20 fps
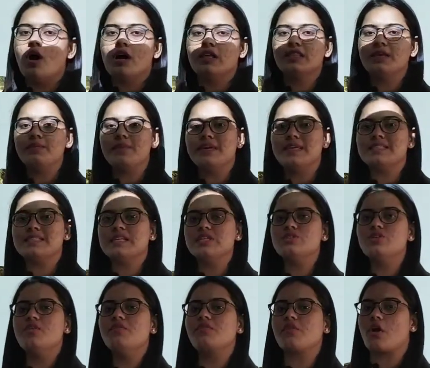On the
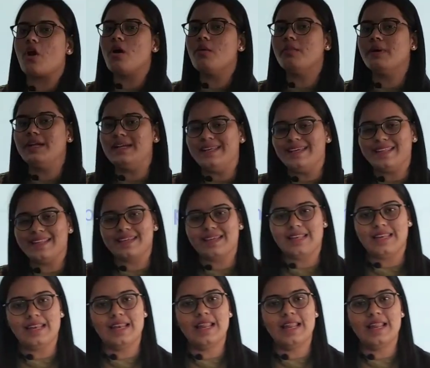basis of raw material,